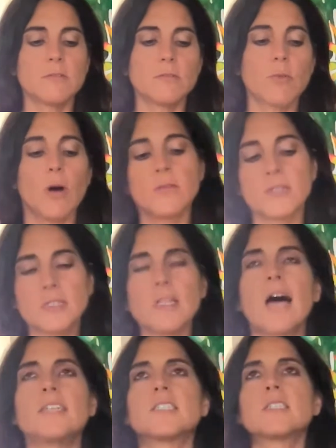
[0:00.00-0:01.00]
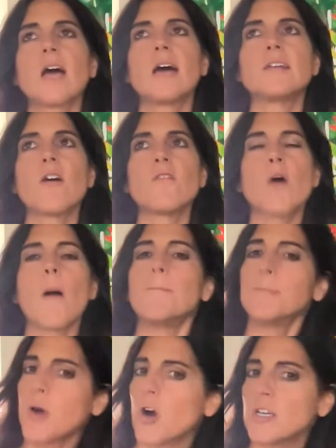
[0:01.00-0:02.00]
well, this last kind of
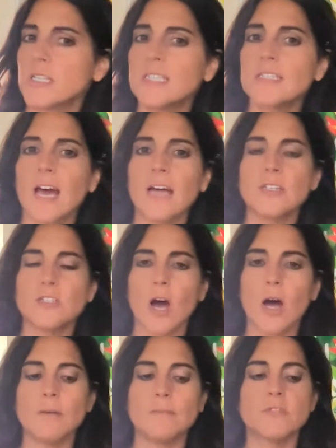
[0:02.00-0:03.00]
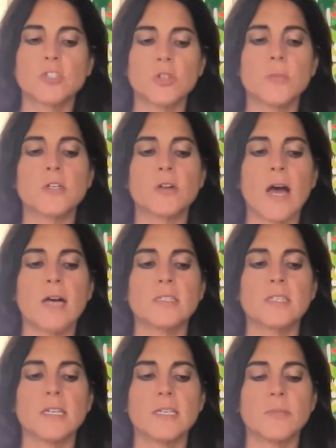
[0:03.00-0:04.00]
party that um, Jupiter
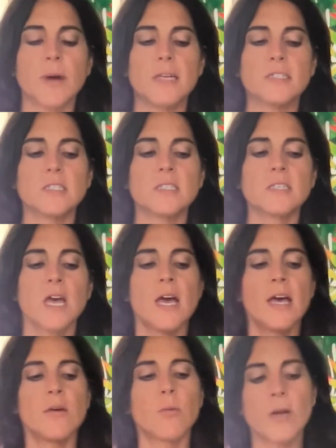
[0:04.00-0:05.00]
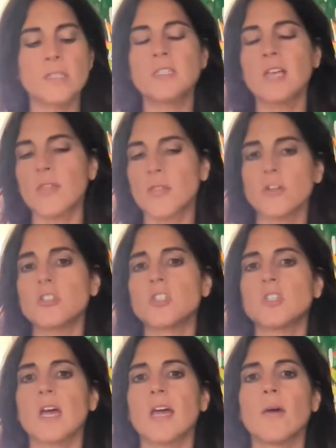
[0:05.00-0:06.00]
has in Pisces, Wednesday and
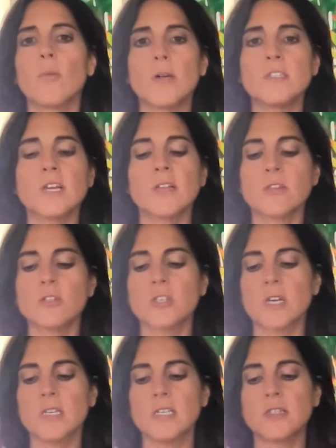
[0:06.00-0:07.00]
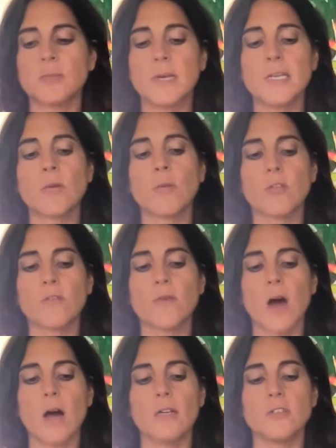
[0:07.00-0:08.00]
Thursday. Wednesday and Thursday, he's meeting with
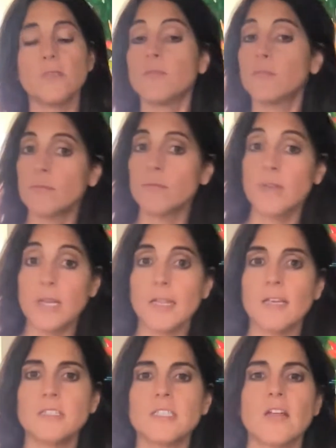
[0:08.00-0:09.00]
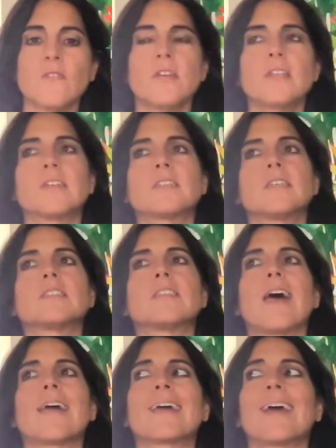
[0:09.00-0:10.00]
uh, Venus, and Venus is
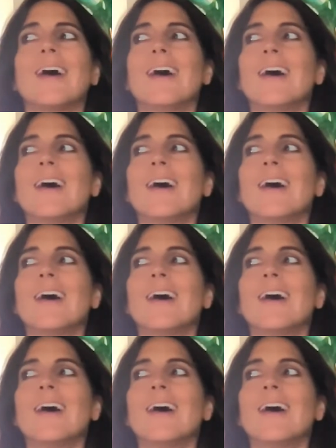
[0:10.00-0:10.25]
like